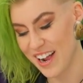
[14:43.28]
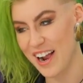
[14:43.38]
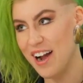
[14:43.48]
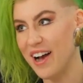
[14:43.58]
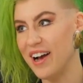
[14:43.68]

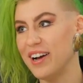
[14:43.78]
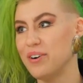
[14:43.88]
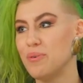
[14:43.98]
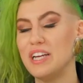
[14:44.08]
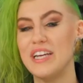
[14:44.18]
Uh,
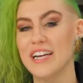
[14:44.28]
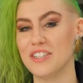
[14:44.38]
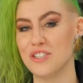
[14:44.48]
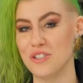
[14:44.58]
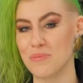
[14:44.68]
what you get in
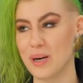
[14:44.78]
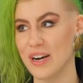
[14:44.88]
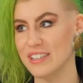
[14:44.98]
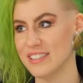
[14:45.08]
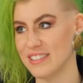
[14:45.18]
your Dune
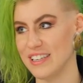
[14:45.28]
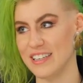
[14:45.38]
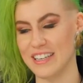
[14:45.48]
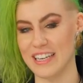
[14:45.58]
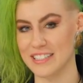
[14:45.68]
box, and
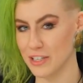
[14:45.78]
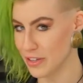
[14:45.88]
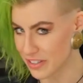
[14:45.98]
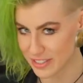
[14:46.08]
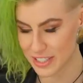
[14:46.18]
again, it's gonna
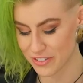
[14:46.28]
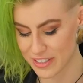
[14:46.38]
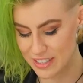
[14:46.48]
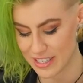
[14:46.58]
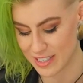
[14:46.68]
look a little different
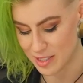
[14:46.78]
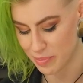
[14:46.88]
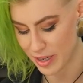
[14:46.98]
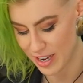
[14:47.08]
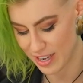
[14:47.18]
than this,
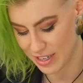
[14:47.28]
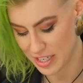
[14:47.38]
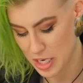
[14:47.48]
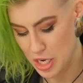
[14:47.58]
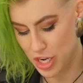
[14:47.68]
but
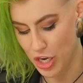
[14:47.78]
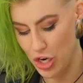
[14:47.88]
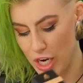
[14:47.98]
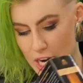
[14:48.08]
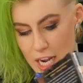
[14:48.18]

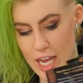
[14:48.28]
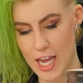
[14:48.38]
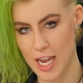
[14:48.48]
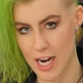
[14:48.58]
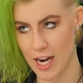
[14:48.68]
you're gonna
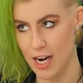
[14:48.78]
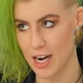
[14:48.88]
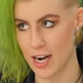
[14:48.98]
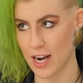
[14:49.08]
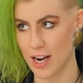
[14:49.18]
get
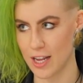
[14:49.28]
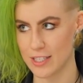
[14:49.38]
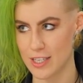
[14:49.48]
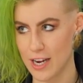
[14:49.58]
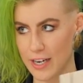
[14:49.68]
a
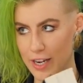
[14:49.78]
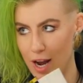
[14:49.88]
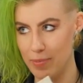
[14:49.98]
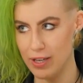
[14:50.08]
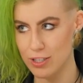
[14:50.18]
signed
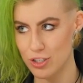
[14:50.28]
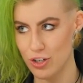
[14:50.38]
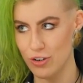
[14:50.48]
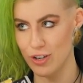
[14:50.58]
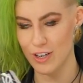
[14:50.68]
copy of
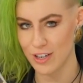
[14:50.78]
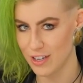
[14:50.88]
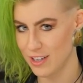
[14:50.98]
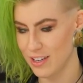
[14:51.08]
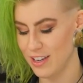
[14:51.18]
Dune,
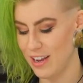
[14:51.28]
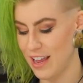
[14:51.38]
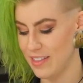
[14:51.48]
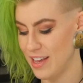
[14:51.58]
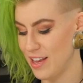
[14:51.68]

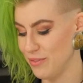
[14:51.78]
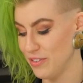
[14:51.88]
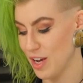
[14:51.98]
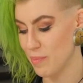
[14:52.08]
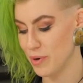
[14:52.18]
and then we've
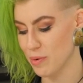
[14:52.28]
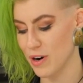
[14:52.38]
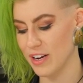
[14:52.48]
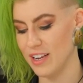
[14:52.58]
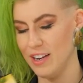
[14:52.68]
got a bookmark in